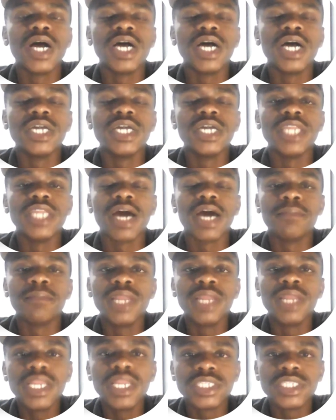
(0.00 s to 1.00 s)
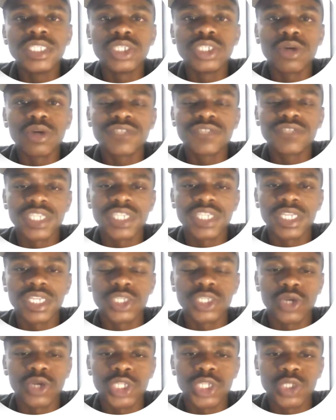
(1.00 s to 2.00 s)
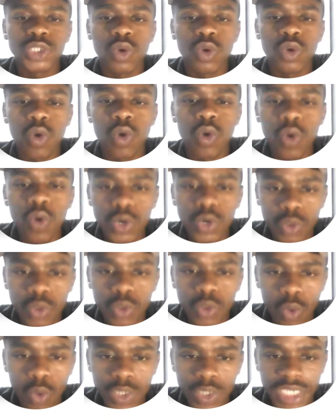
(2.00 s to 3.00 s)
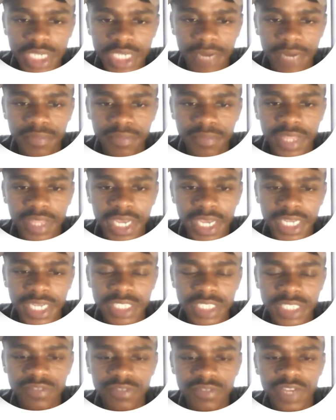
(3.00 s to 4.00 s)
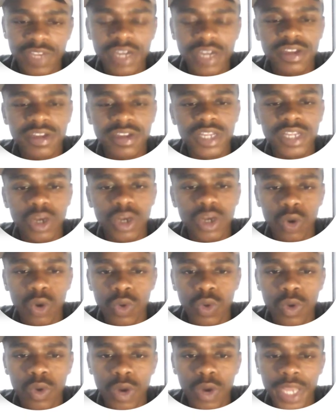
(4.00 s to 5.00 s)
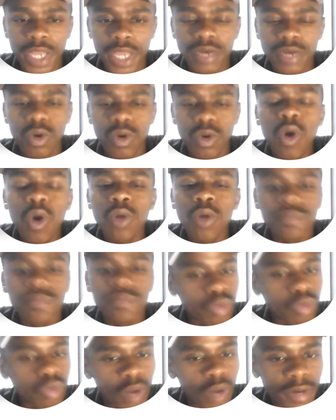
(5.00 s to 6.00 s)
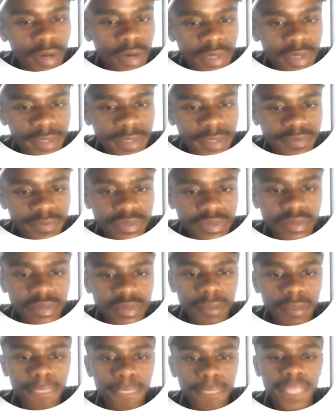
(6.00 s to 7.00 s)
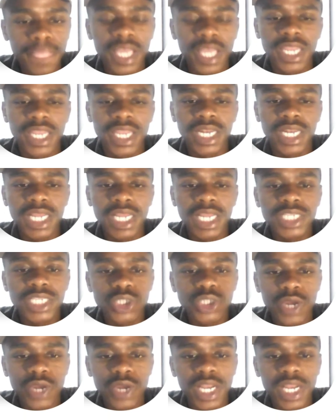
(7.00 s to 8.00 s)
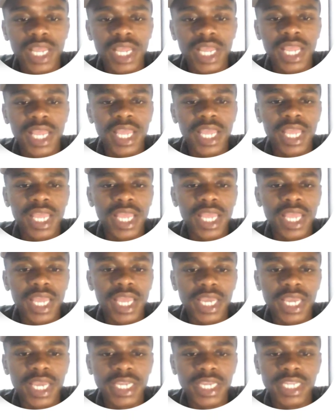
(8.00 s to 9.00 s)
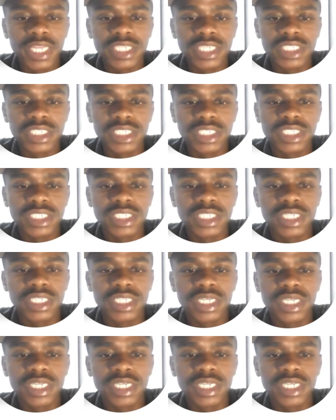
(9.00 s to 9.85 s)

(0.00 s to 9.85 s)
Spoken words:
the ability of sandy soil to hold water. It is very low and or poor. And then clay soil, it is